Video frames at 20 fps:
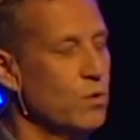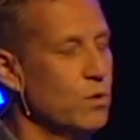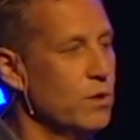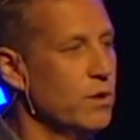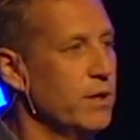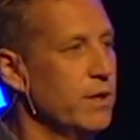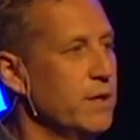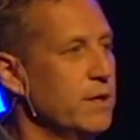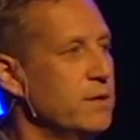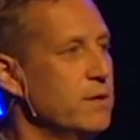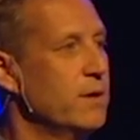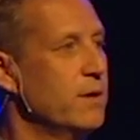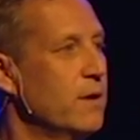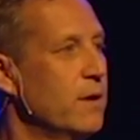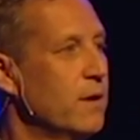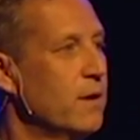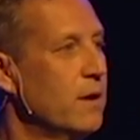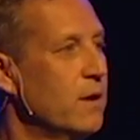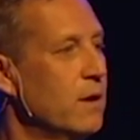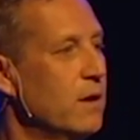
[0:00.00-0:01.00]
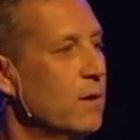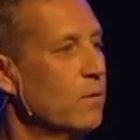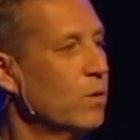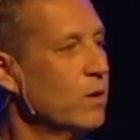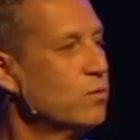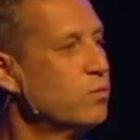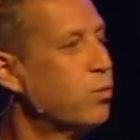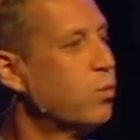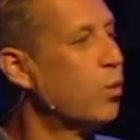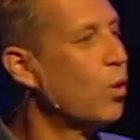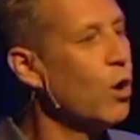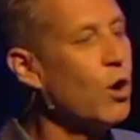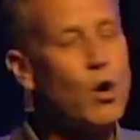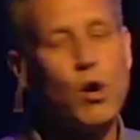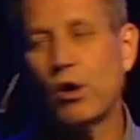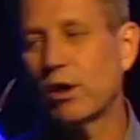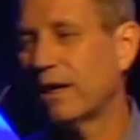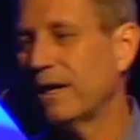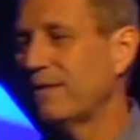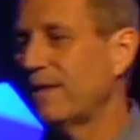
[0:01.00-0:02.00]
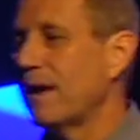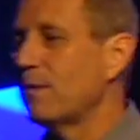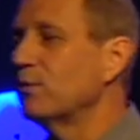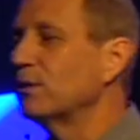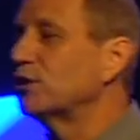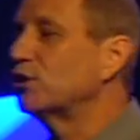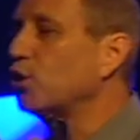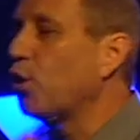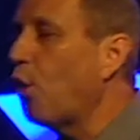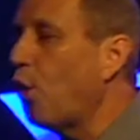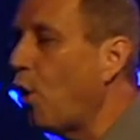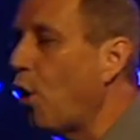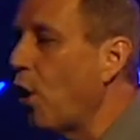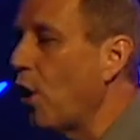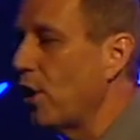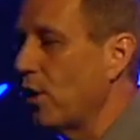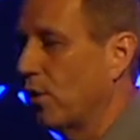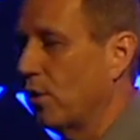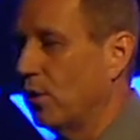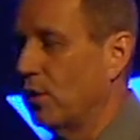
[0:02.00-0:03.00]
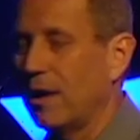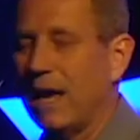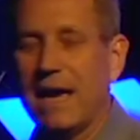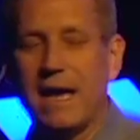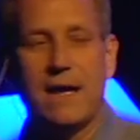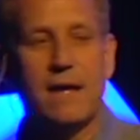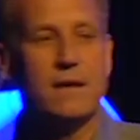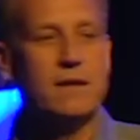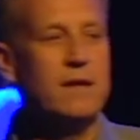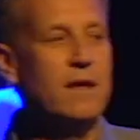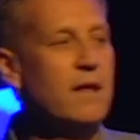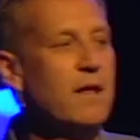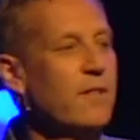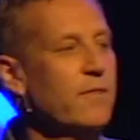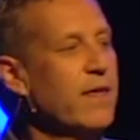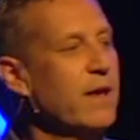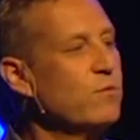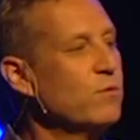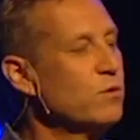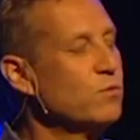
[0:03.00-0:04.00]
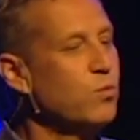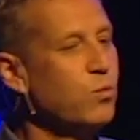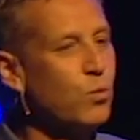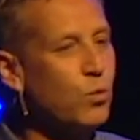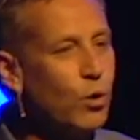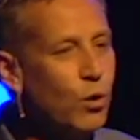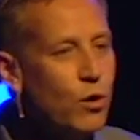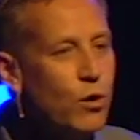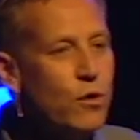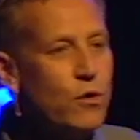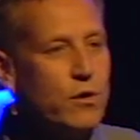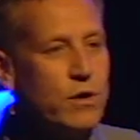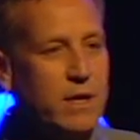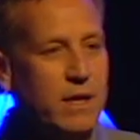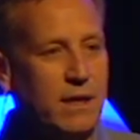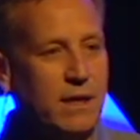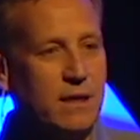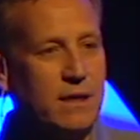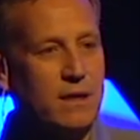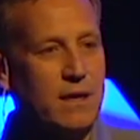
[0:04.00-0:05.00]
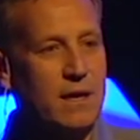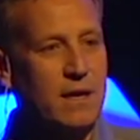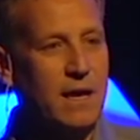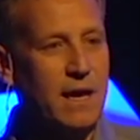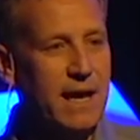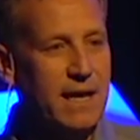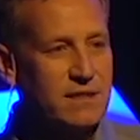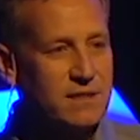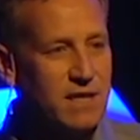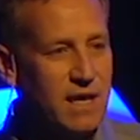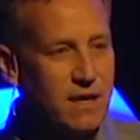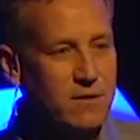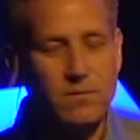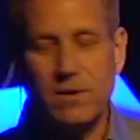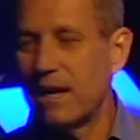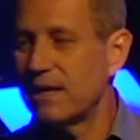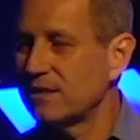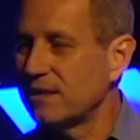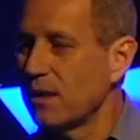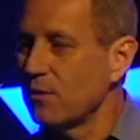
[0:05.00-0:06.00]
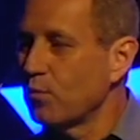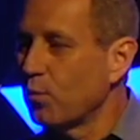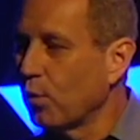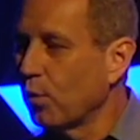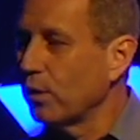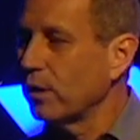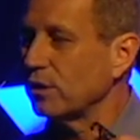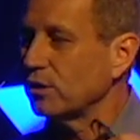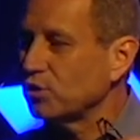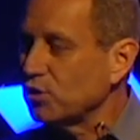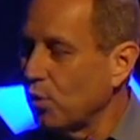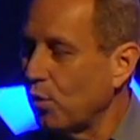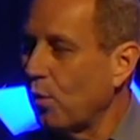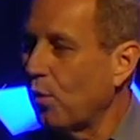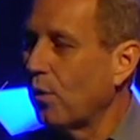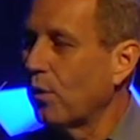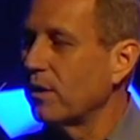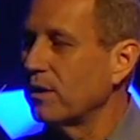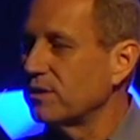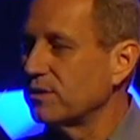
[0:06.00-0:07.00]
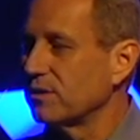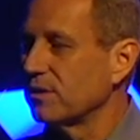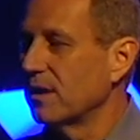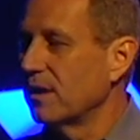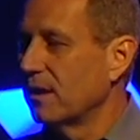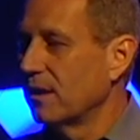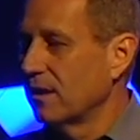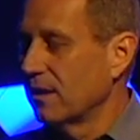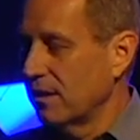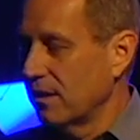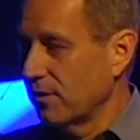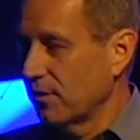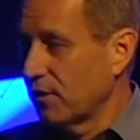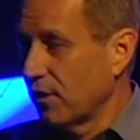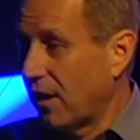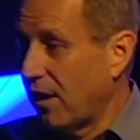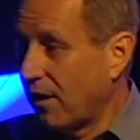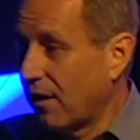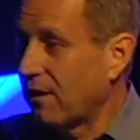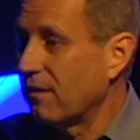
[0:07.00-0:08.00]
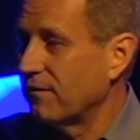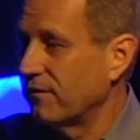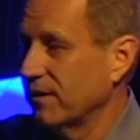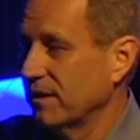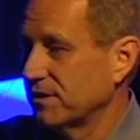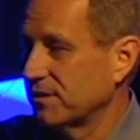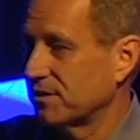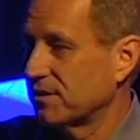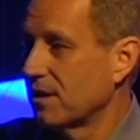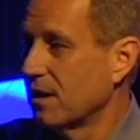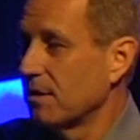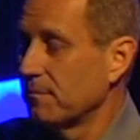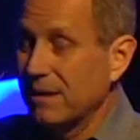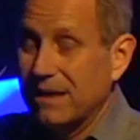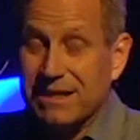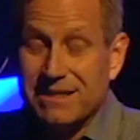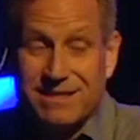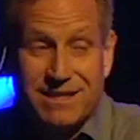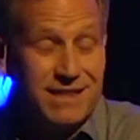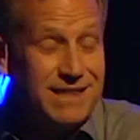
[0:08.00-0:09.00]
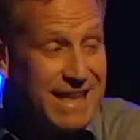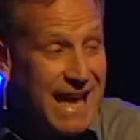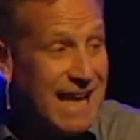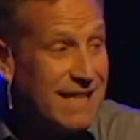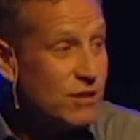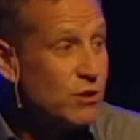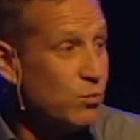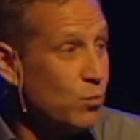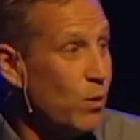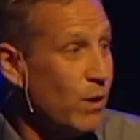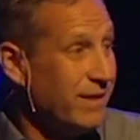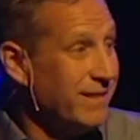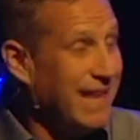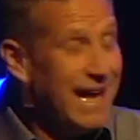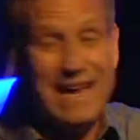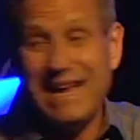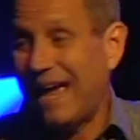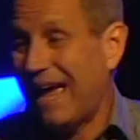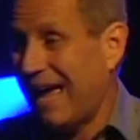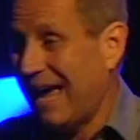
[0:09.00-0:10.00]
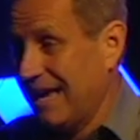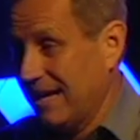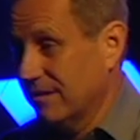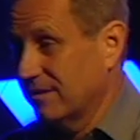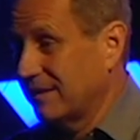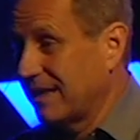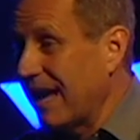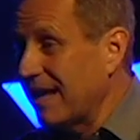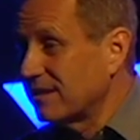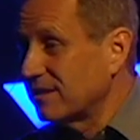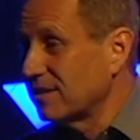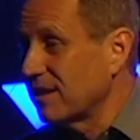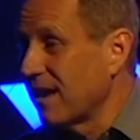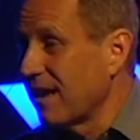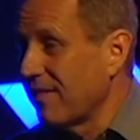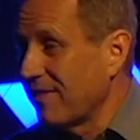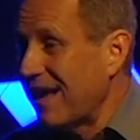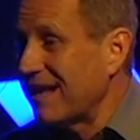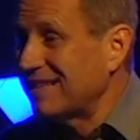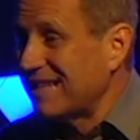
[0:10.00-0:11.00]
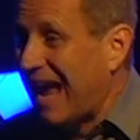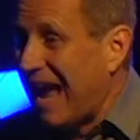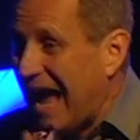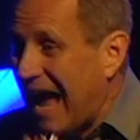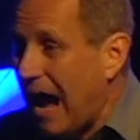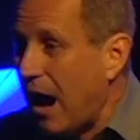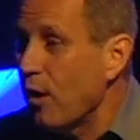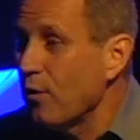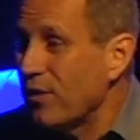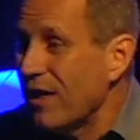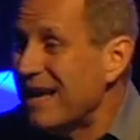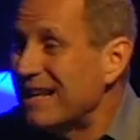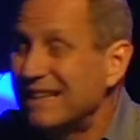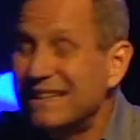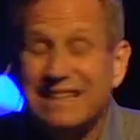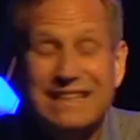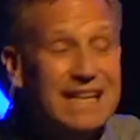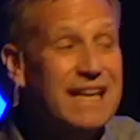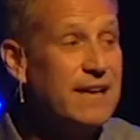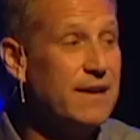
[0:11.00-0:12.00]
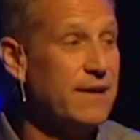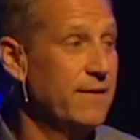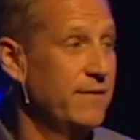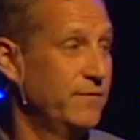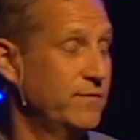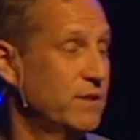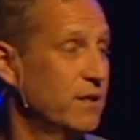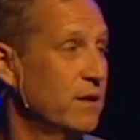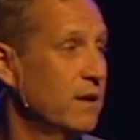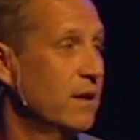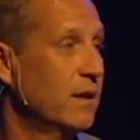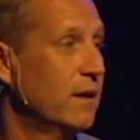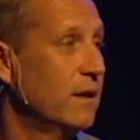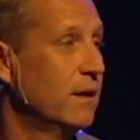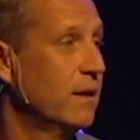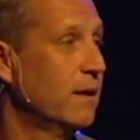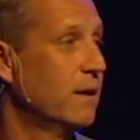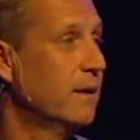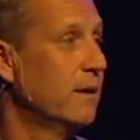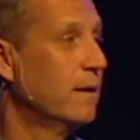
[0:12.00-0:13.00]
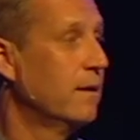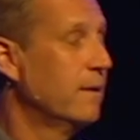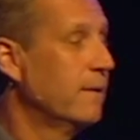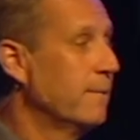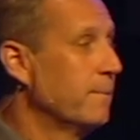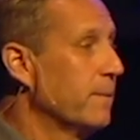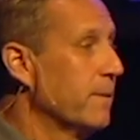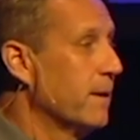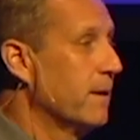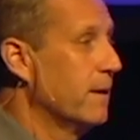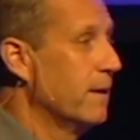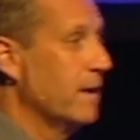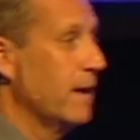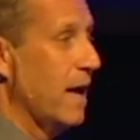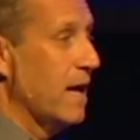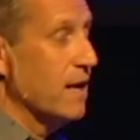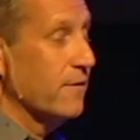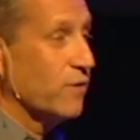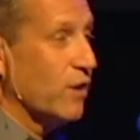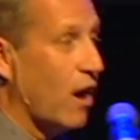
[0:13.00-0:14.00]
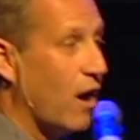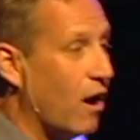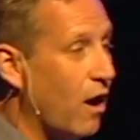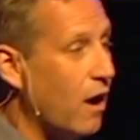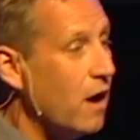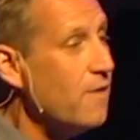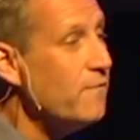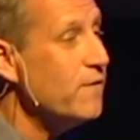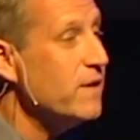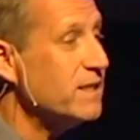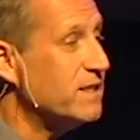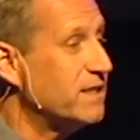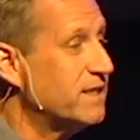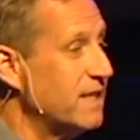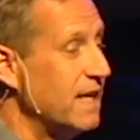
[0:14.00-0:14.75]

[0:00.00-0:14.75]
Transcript: would work and they would toil and they would worry as they worked towards the harvest because that's what they ate. That's how they lived. And if the harvest